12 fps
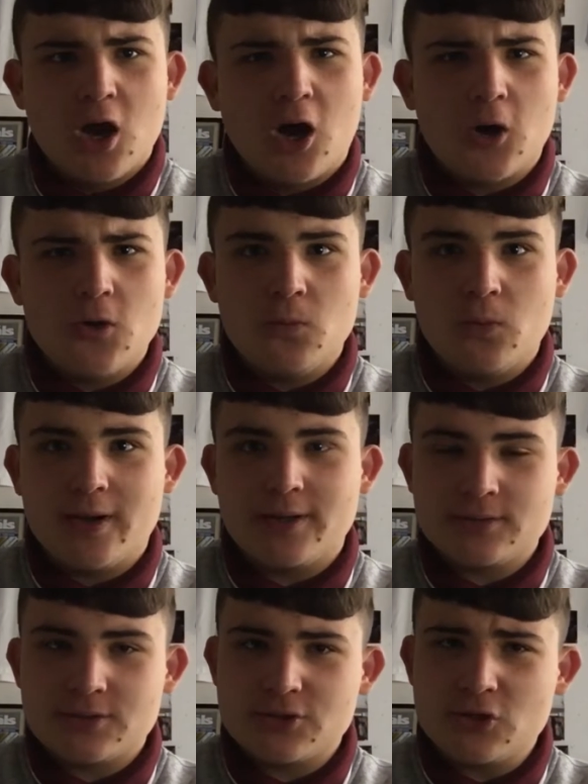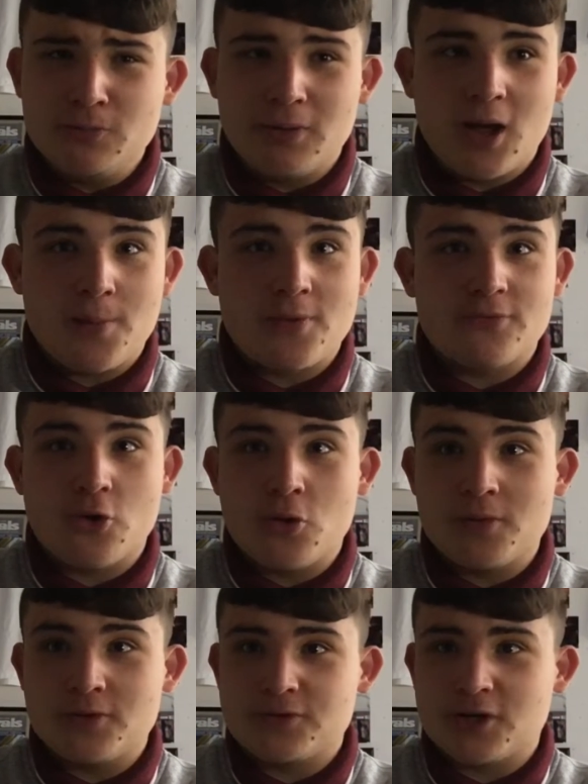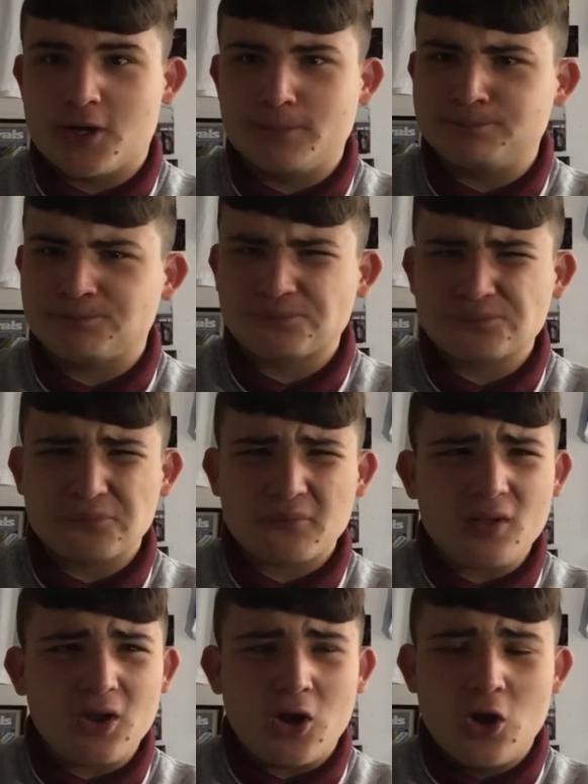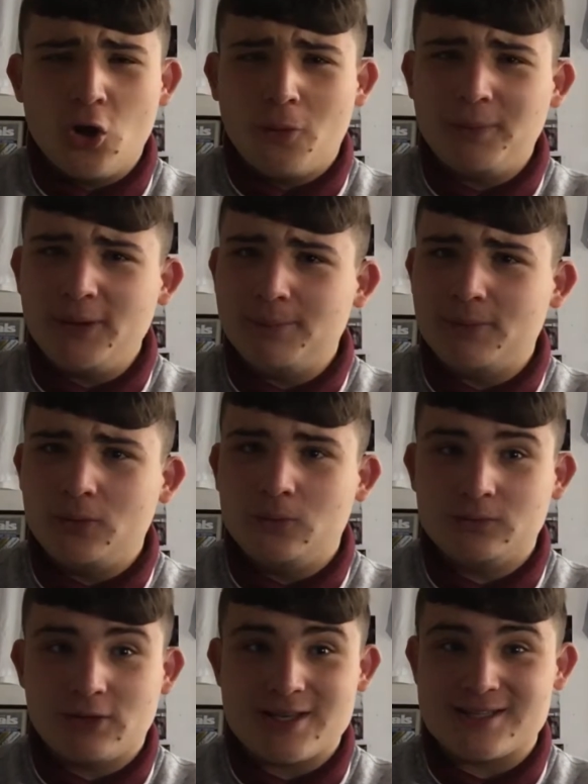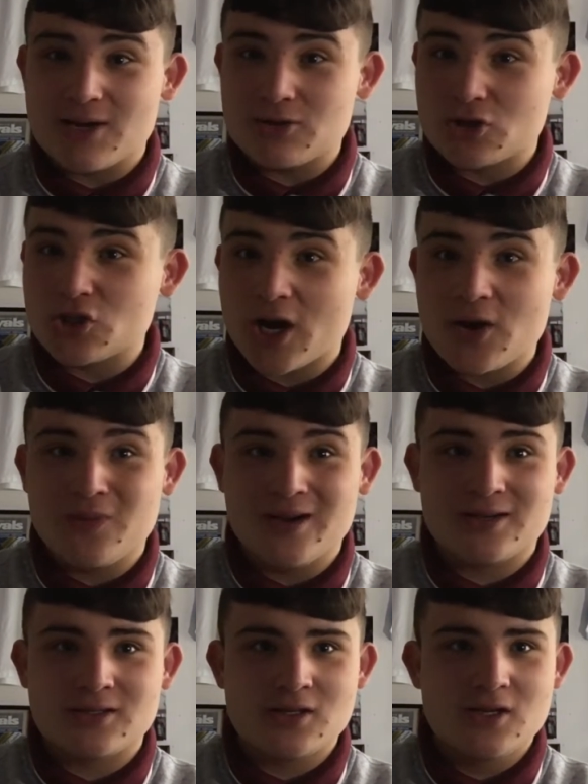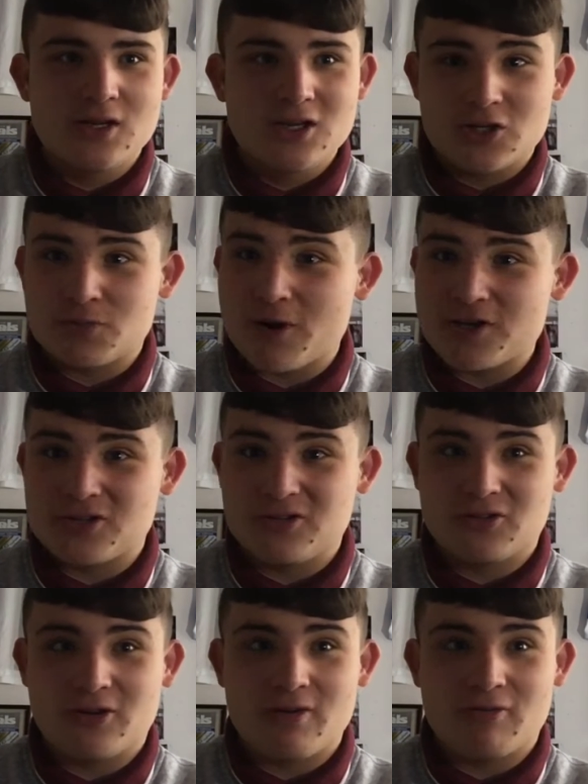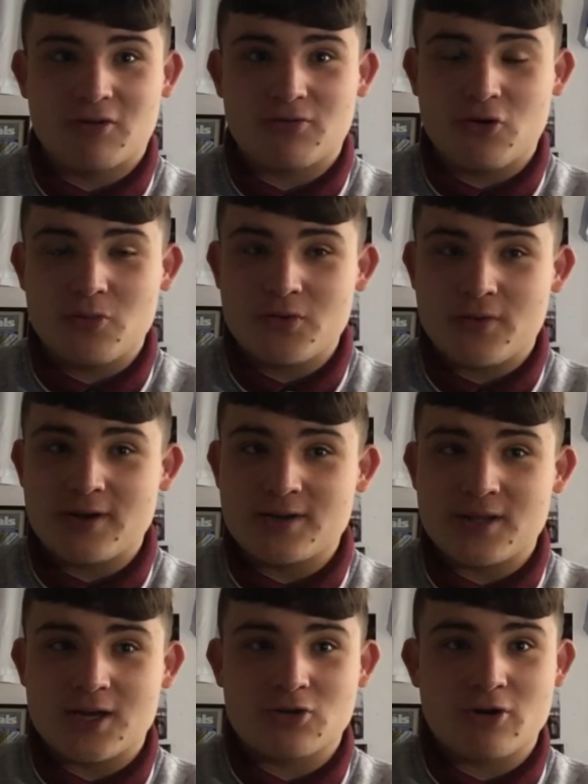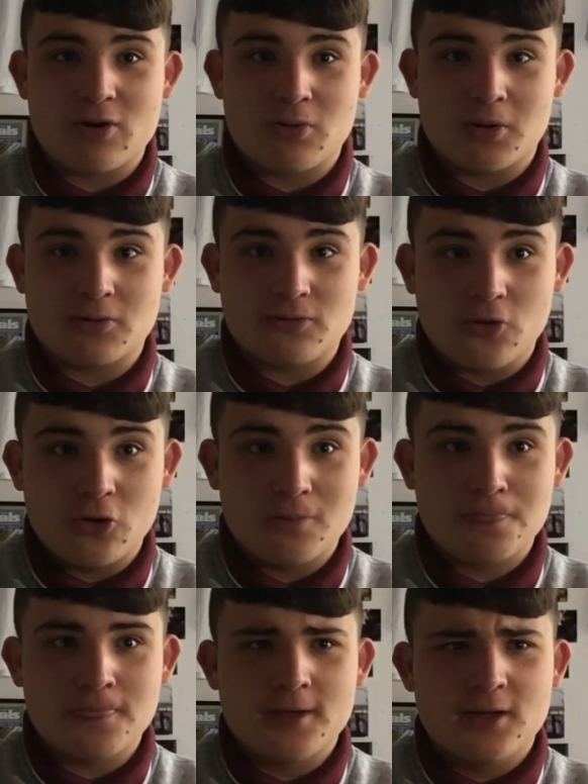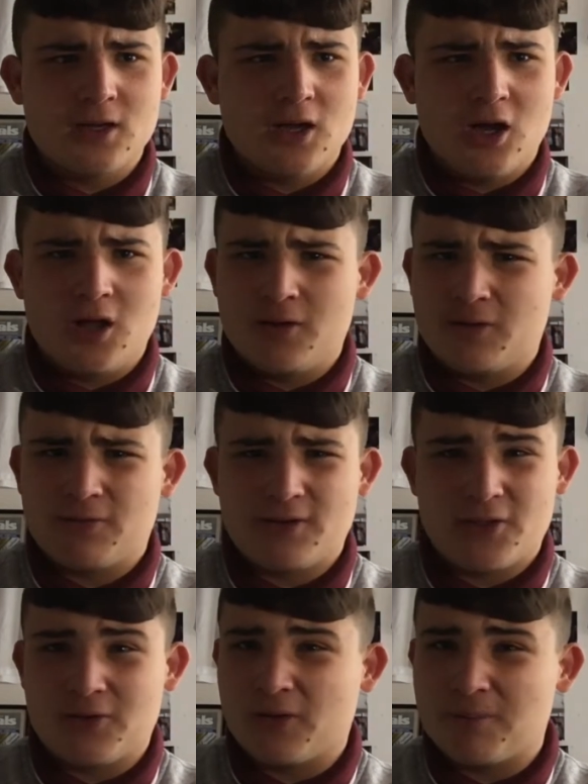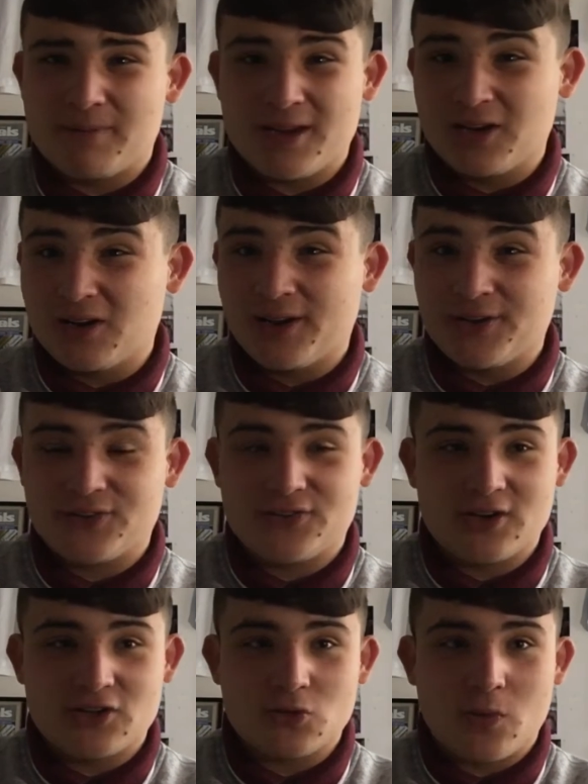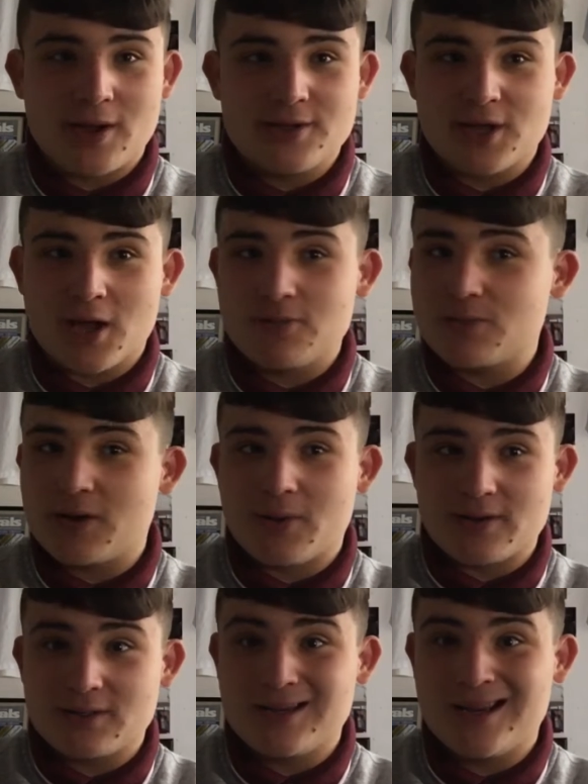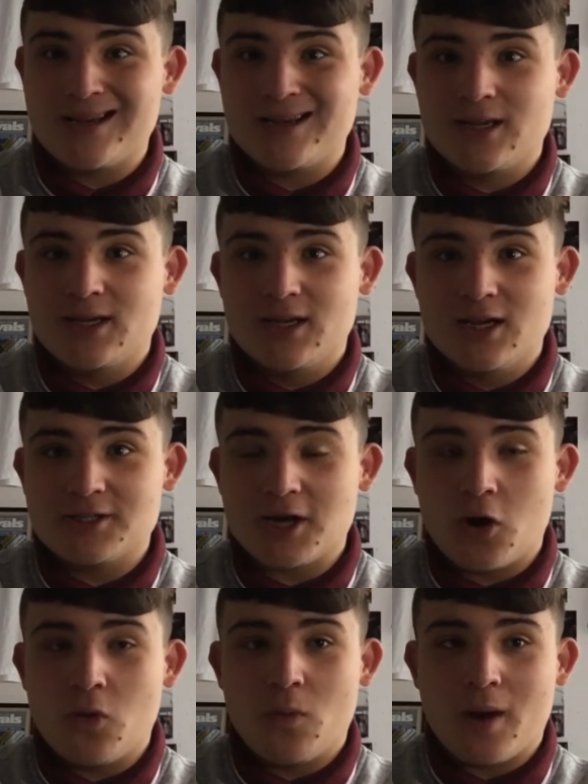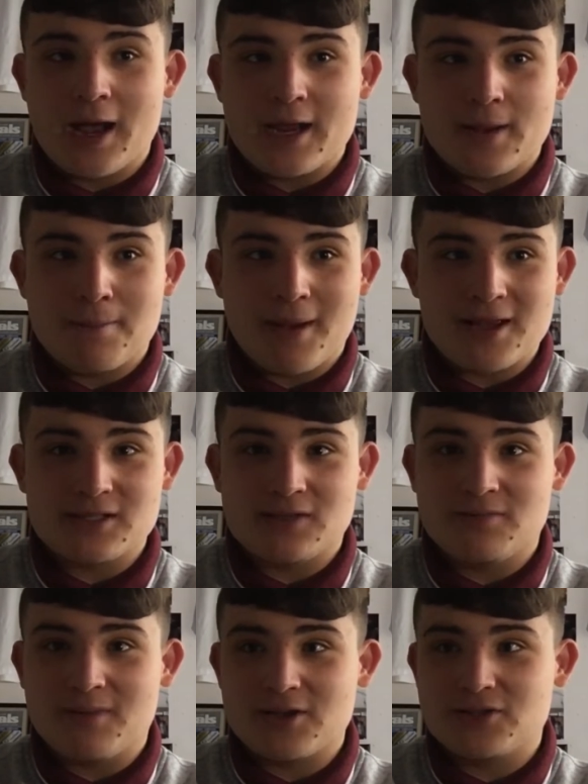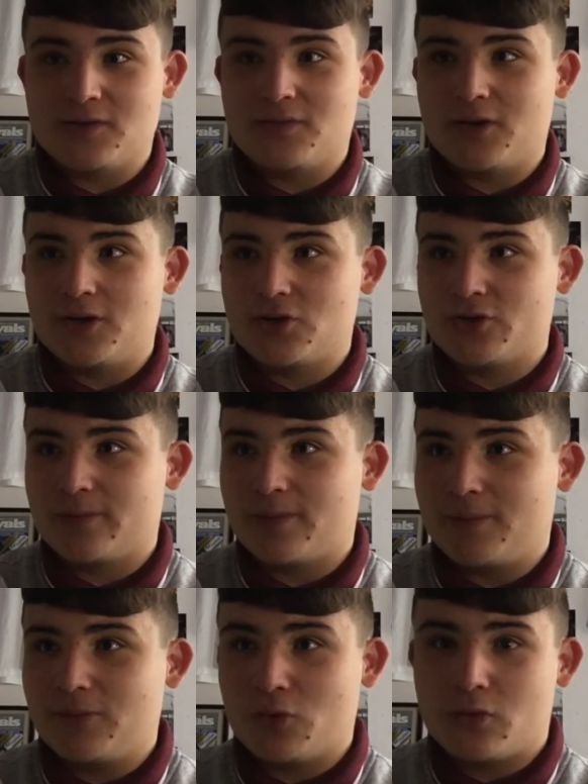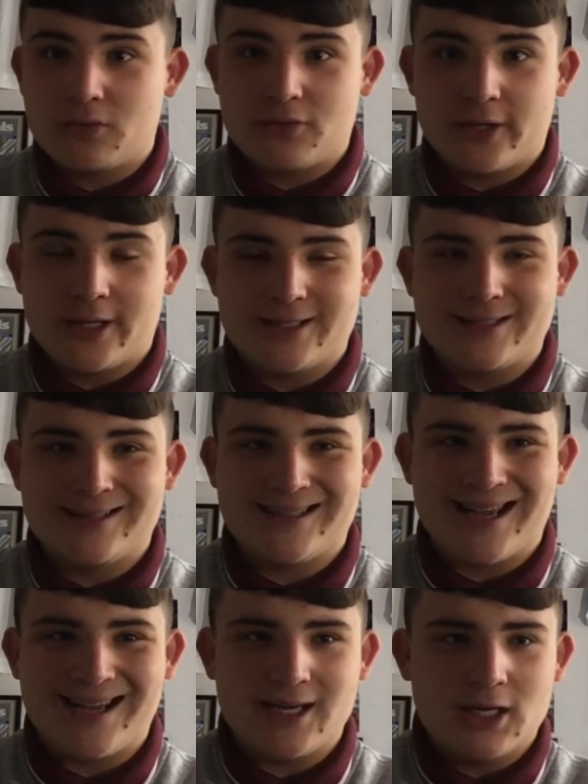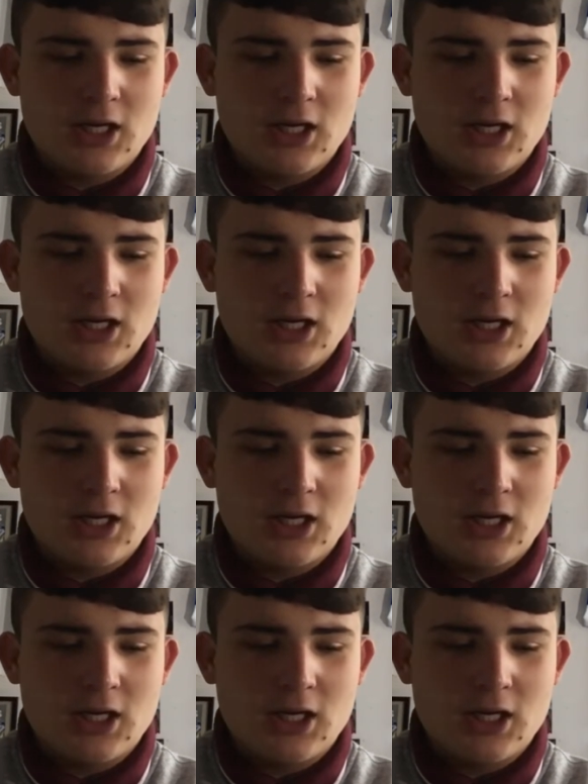Home win, superb performance. Um, a lot of people did say it was a great win because Preston on a great run of form. We've ended their great run of form. Uh, they're, I think they're unbeaten in like six away games. But anyway, today it's Hull way. Massive, massive uh, trip up north uh, today.